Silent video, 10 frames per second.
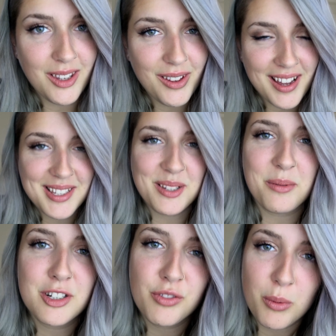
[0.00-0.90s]
you guys so
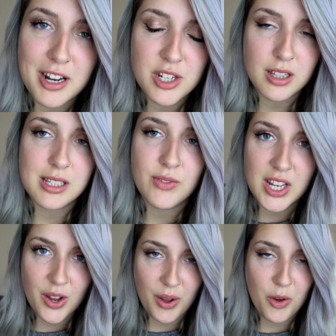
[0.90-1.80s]
much for watching this
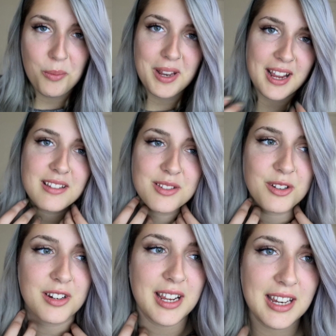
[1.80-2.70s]
video. I hope it
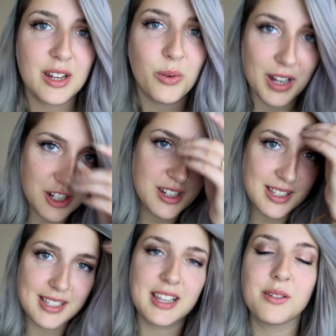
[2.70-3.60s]
answered any
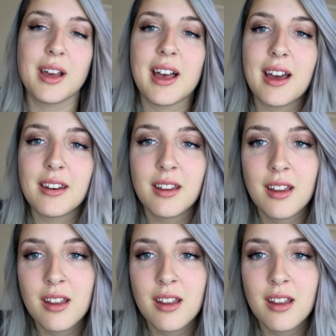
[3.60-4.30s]
questions that you had.